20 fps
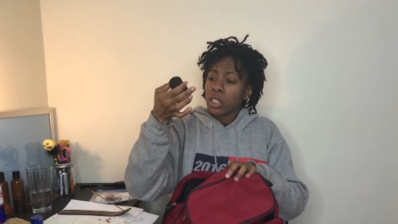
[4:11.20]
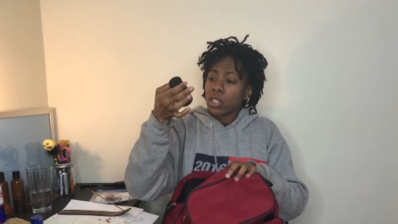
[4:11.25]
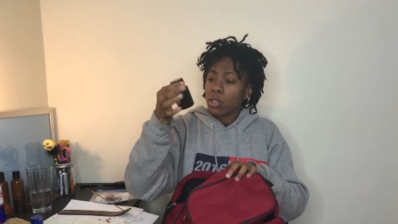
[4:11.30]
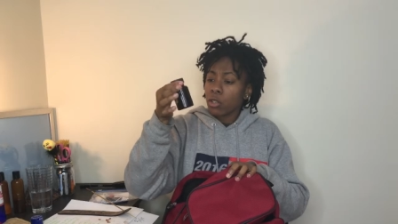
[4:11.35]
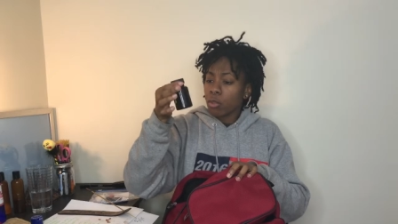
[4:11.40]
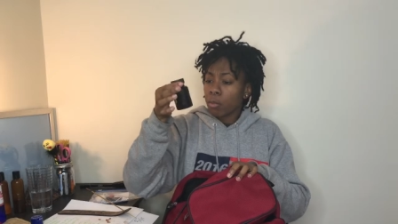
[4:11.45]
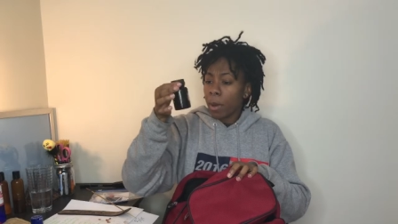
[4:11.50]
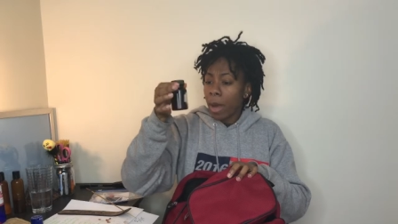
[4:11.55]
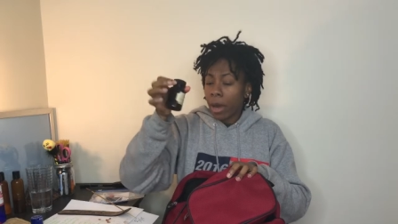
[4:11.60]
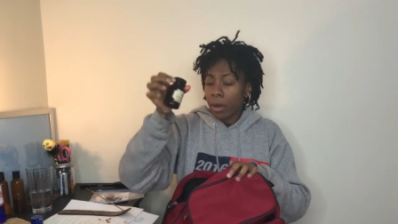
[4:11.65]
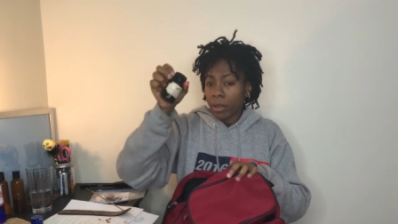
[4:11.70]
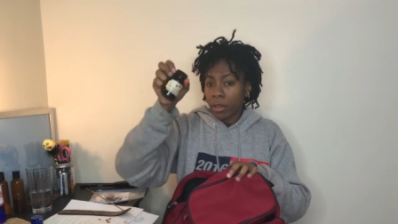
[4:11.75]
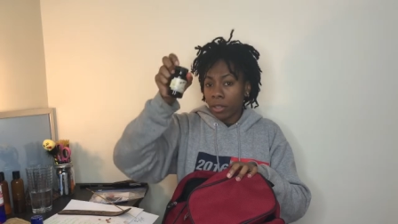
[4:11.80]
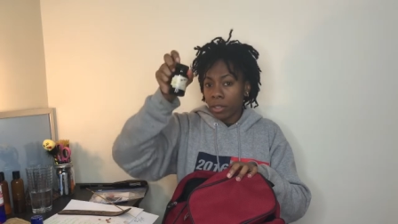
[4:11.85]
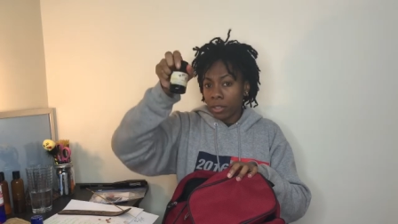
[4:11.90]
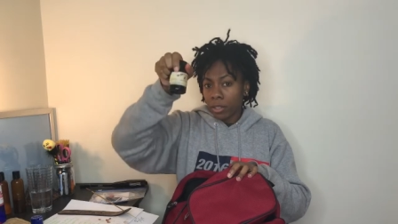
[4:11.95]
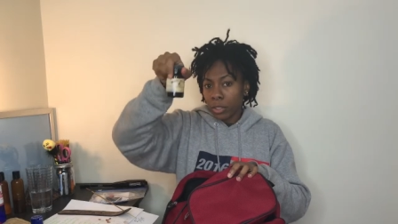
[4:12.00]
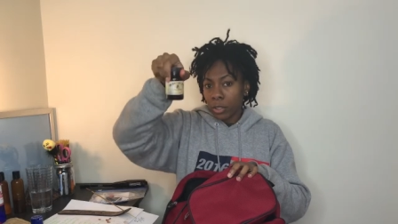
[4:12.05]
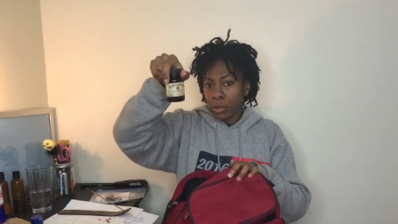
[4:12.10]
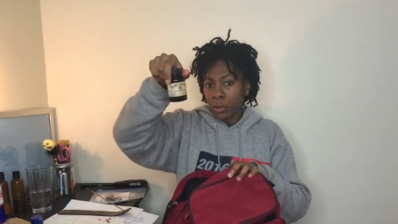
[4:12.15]
tooth
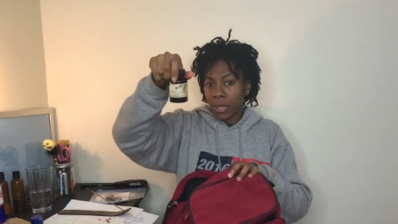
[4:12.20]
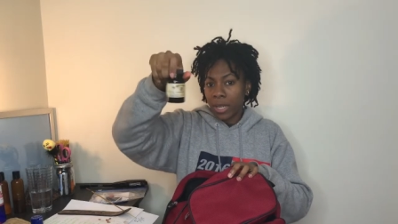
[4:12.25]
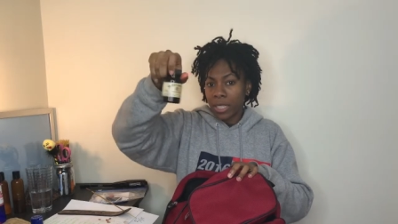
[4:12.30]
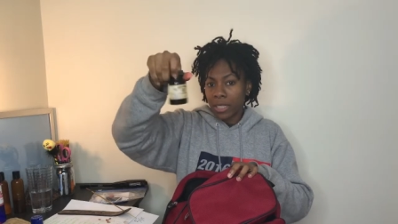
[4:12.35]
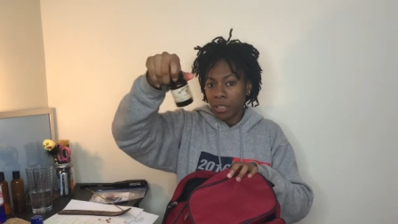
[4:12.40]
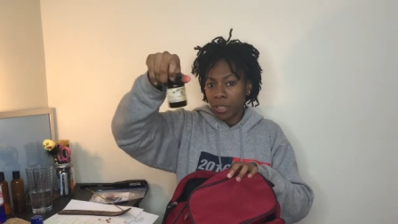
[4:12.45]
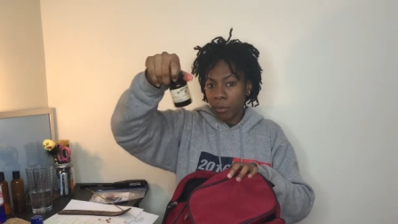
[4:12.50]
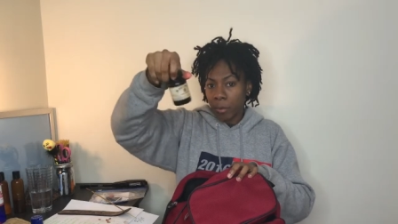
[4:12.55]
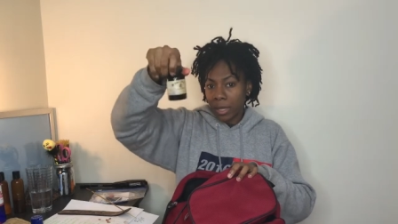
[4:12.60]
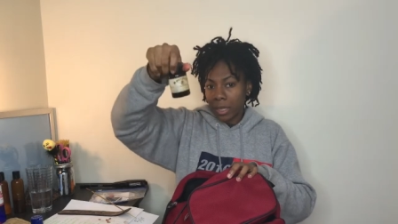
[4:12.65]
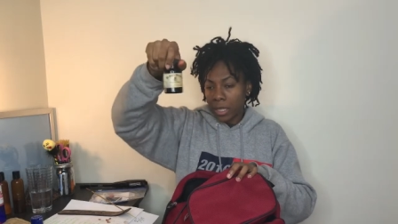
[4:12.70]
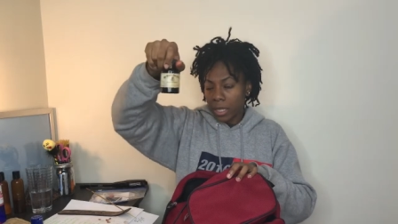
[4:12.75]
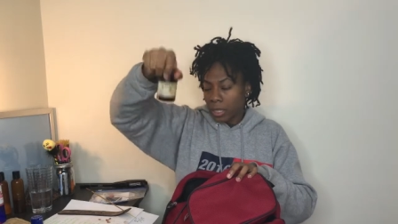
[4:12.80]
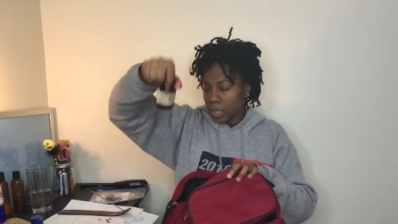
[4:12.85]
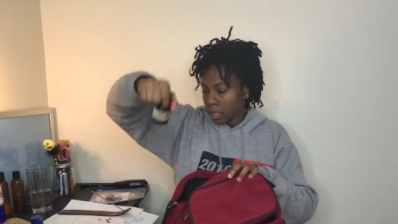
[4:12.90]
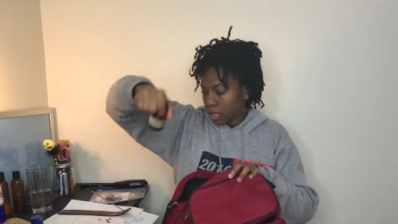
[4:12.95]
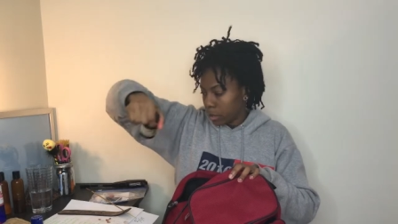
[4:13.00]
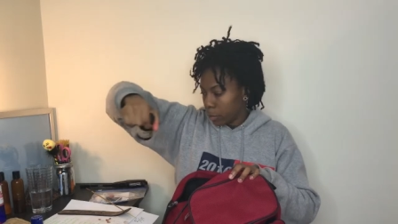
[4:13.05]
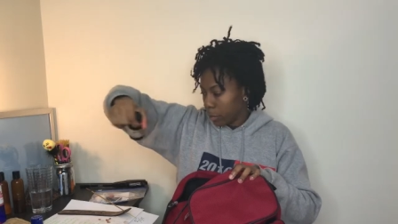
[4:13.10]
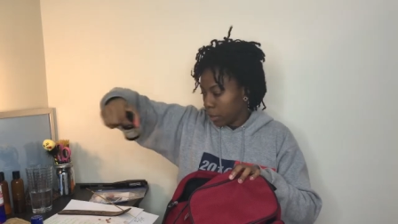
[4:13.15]
powder. You guys know about
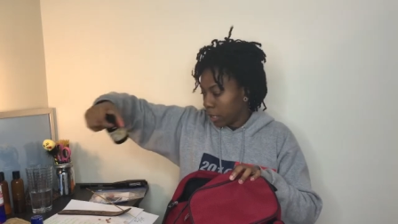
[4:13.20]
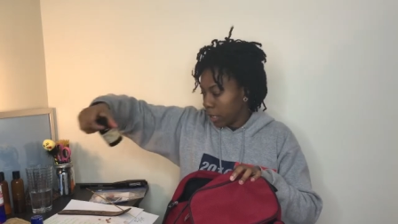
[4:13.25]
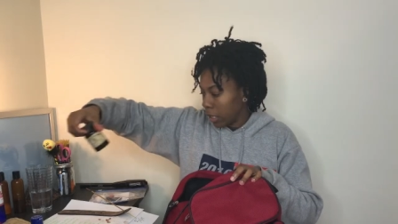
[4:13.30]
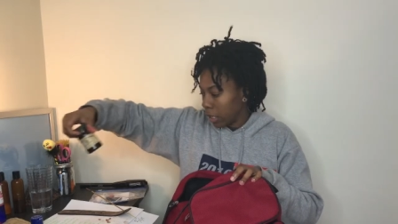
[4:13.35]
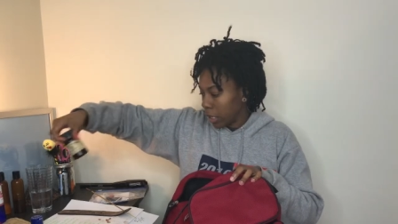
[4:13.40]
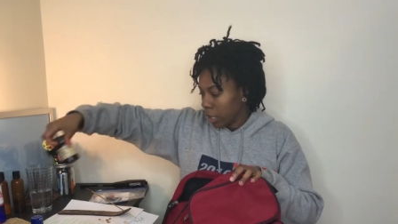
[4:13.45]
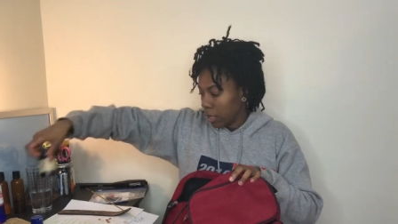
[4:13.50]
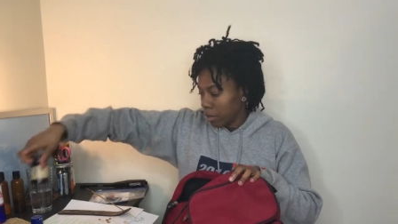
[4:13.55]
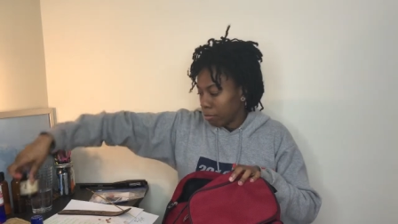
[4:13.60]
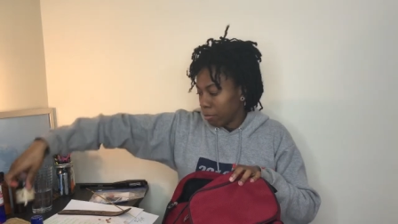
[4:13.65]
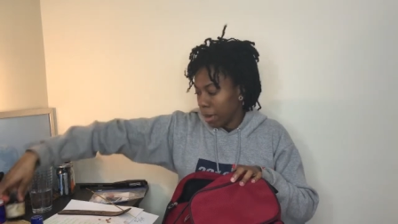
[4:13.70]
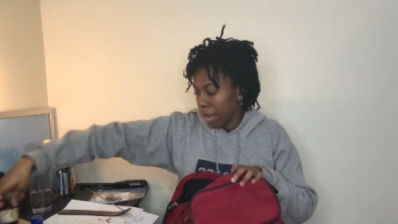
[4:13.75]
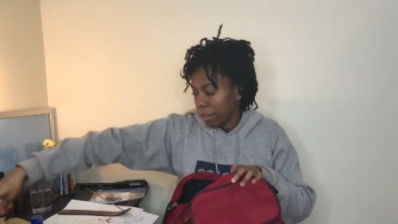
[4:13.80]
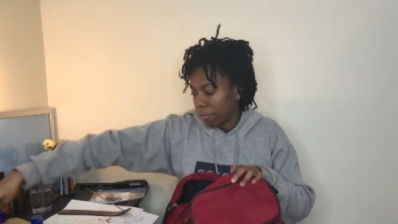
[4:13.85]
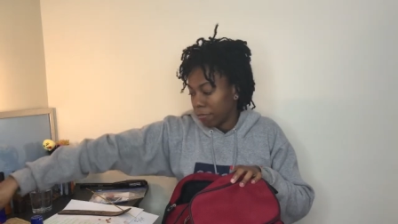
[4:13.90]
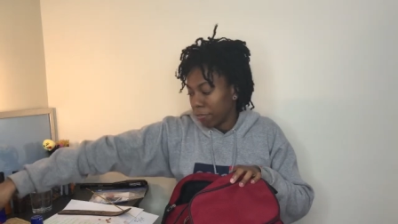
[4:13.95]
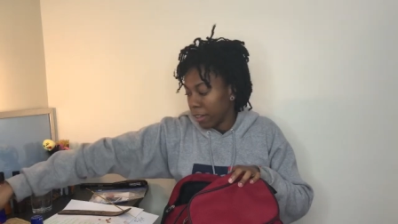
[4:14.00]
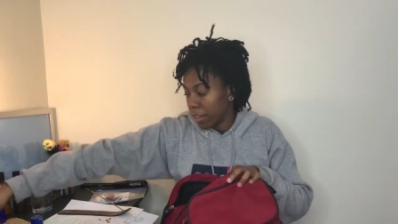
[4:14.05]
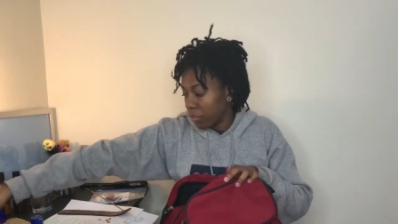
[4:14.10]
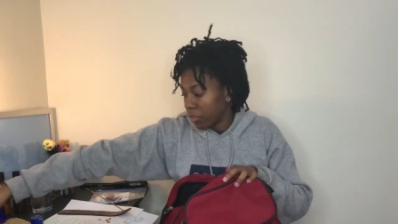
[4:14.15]
this. It's been in my
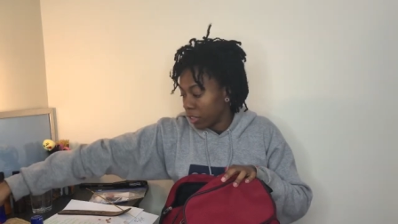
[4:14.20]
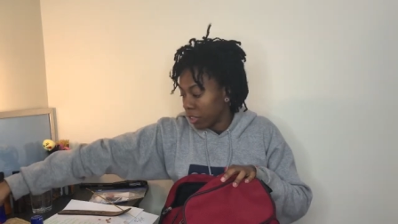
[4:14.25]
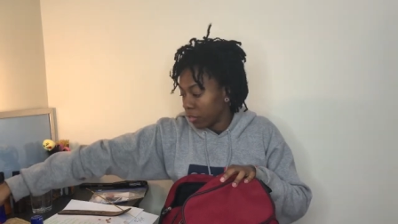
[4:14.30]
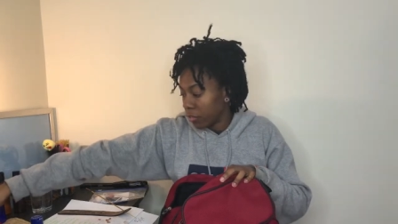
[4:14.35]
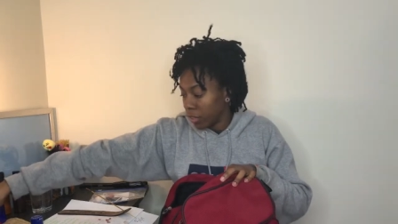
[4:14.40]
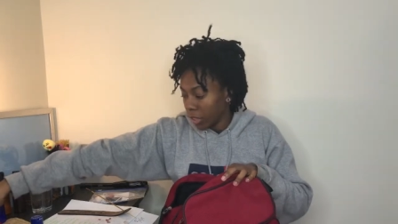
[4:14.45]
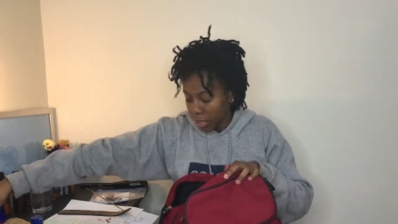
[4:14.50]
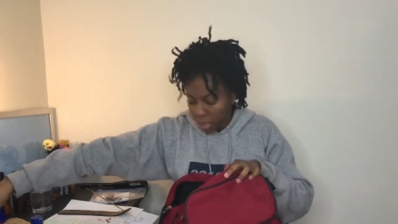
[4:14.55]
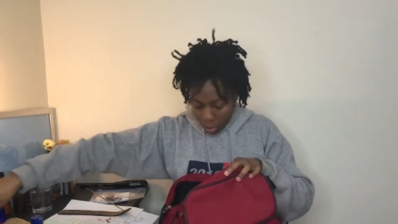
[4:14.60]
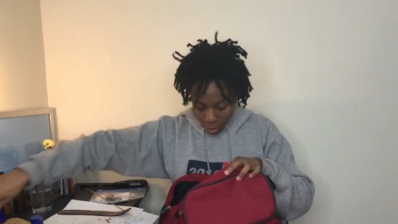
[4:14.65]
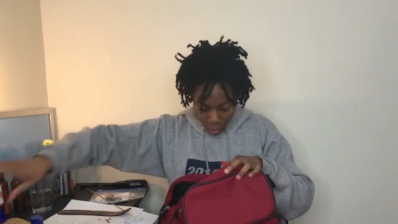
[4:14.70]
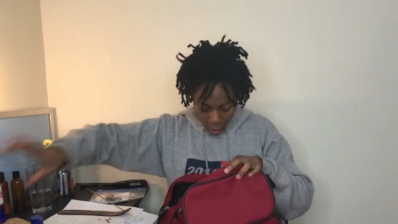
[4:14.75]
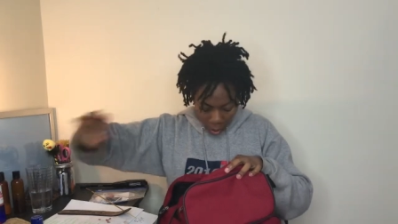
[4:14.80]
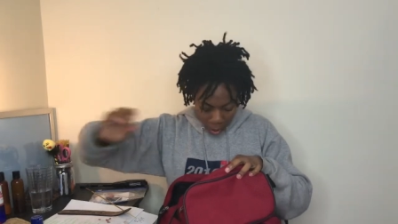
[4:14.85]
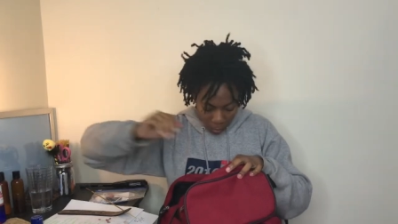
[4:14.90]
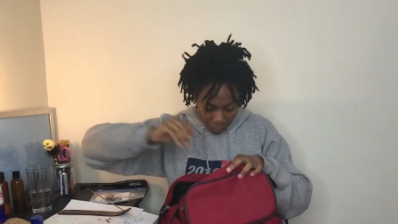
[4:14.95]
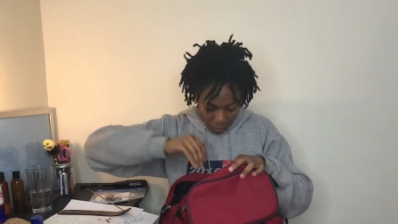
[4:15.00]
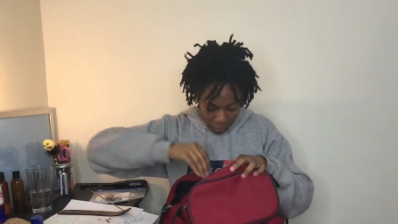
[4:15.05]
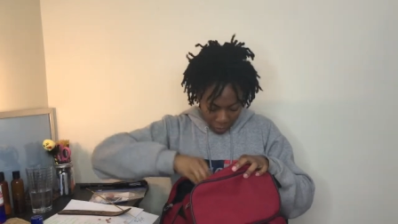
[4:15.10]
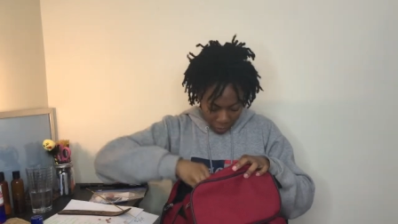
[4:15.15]
favorites video
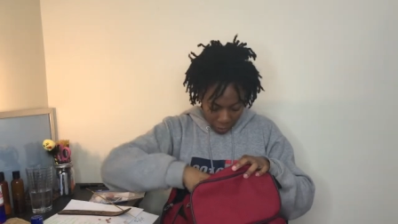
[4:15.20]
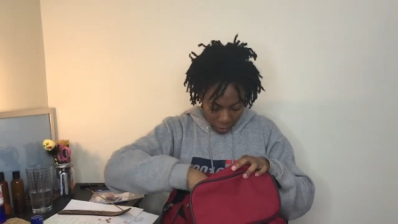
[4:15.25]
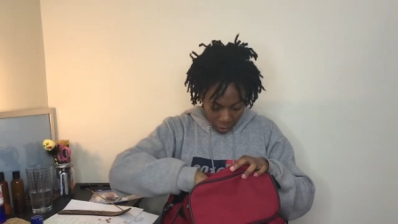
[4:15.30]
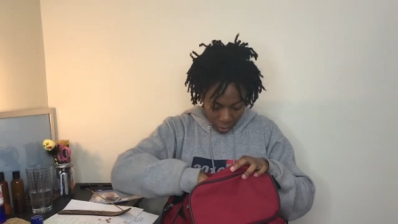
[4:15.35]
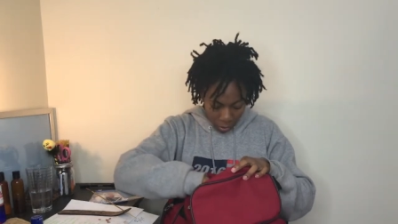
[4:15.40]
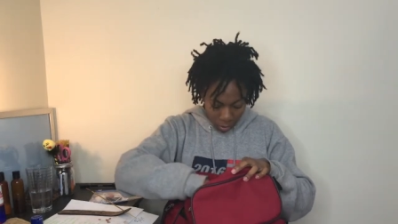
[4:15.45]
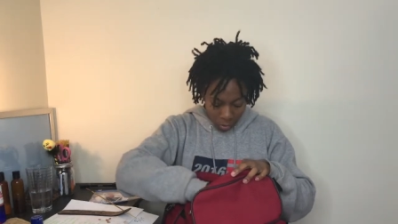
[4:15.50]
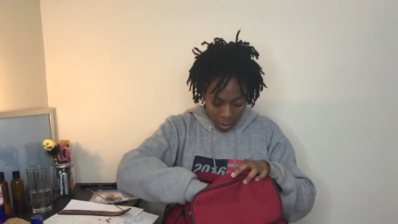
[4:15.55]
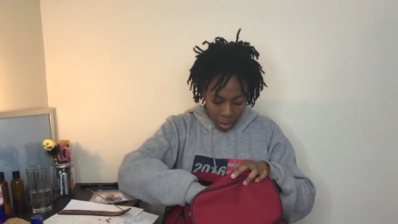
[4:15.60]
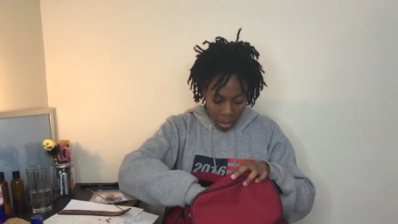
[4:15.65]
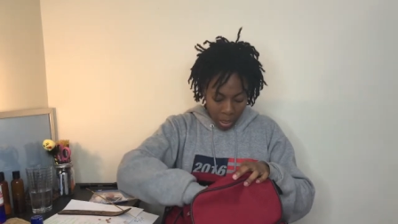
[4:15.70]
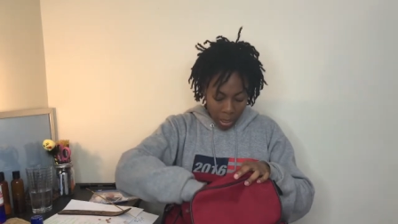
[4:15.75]
on my channel.